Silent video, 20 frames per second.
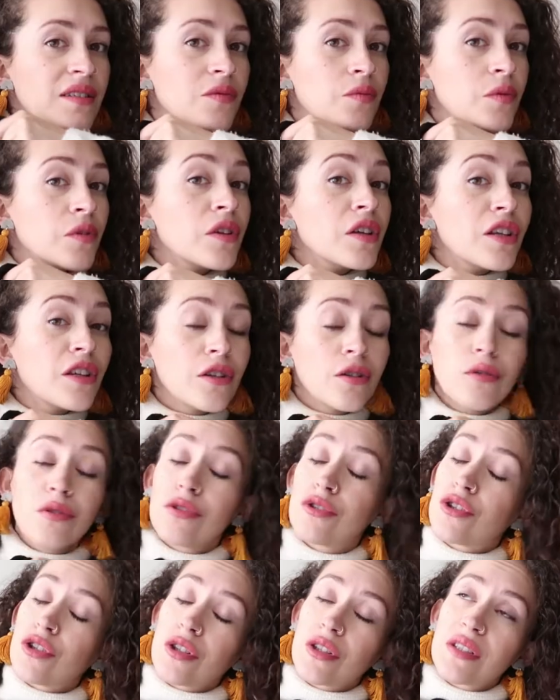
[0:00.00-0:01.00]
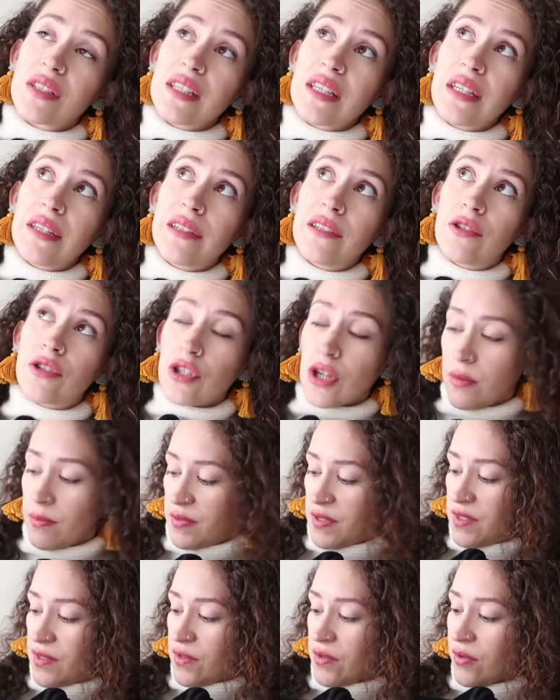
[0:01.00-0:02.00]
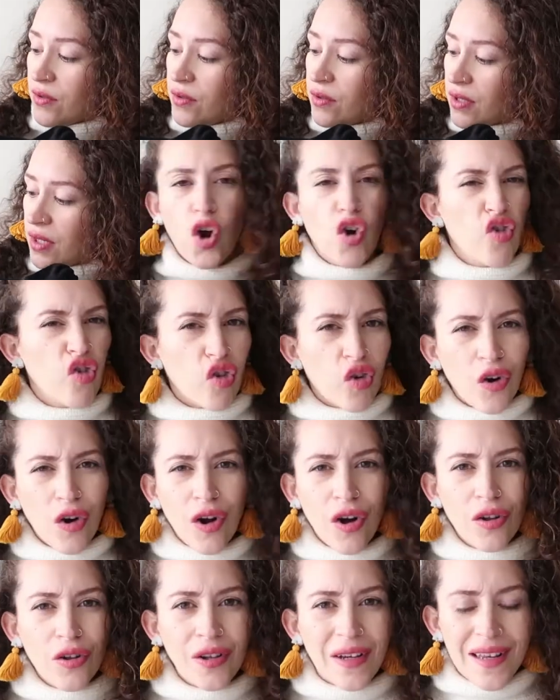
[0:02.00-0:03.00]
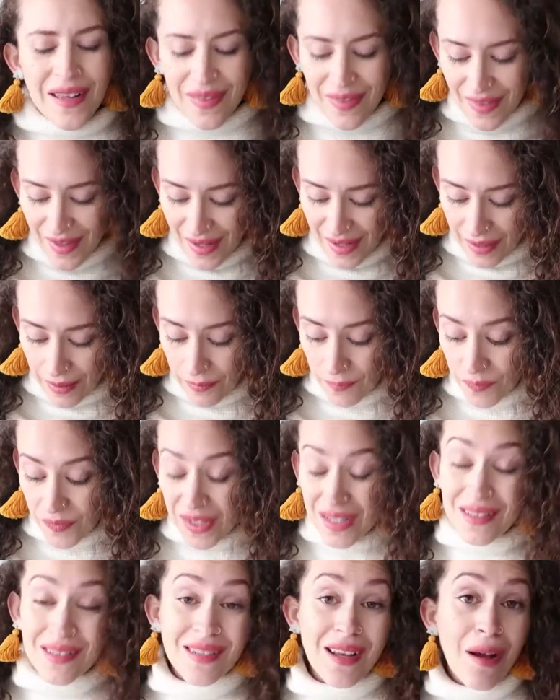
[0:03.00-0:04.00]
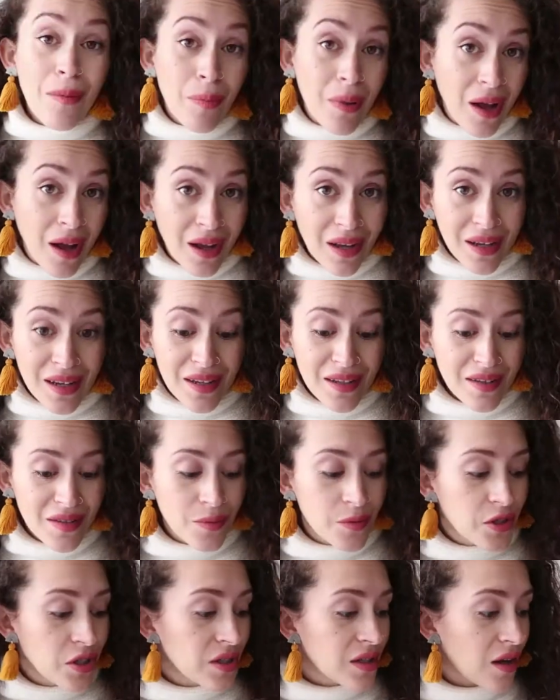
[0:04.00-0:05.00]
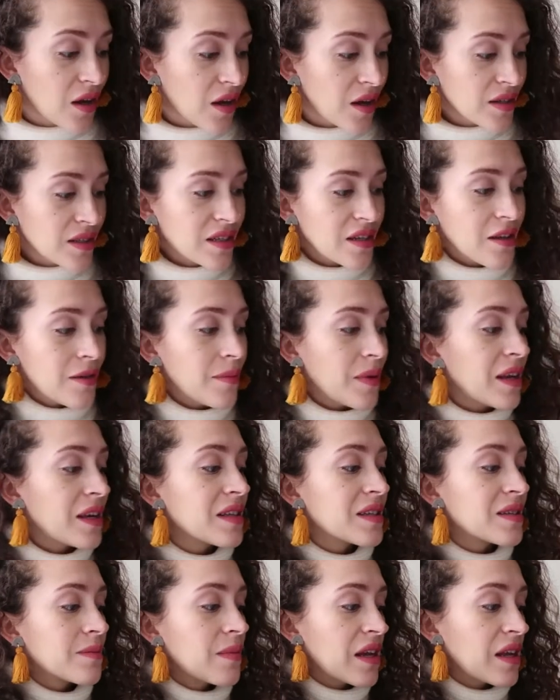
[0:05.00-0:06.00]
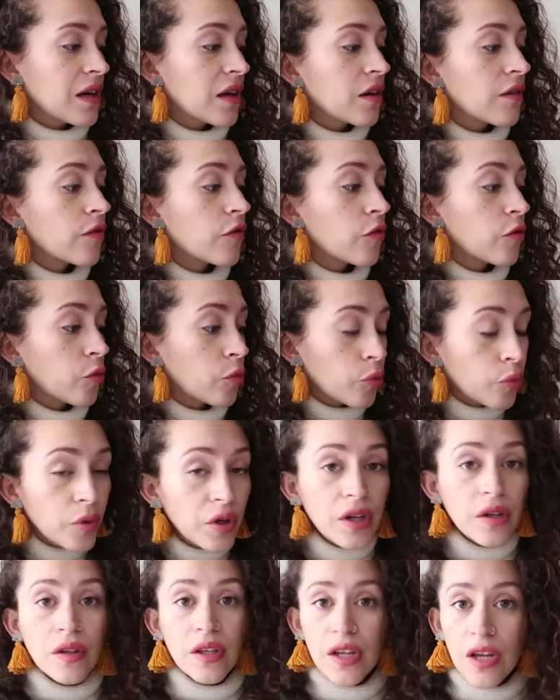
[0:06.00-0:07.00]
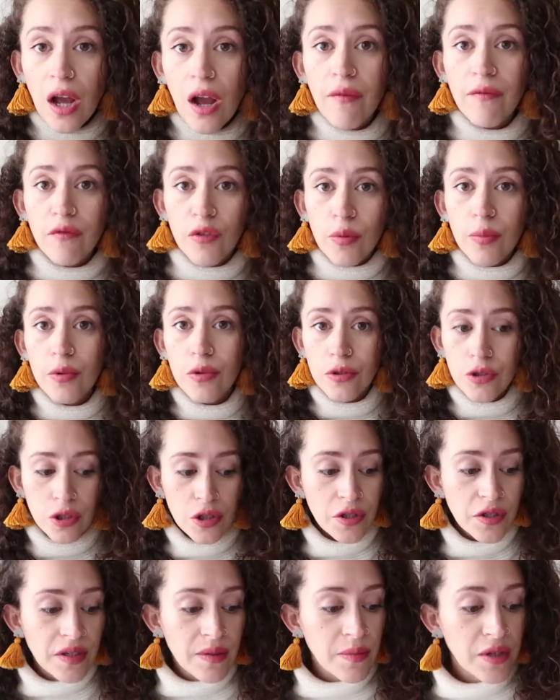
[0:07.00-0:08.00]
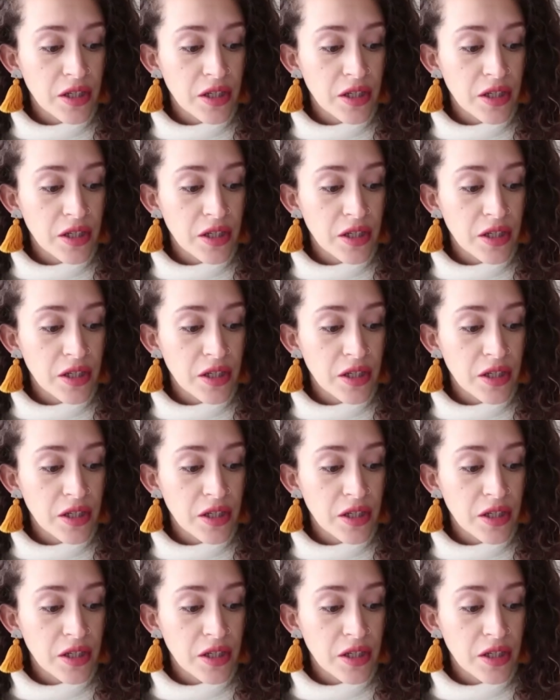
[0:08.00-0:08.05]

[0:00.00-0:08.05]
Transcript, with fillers: this really cute jersey jumpsuit overall looking thing. It's got pockets, which is awesome, and it's made out of a really comfortable jersey